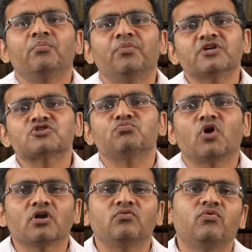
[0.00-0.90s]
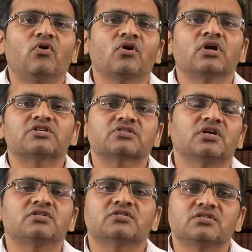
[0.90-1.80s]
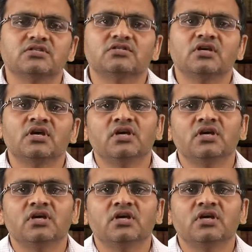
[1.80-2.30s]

based model for studying cities.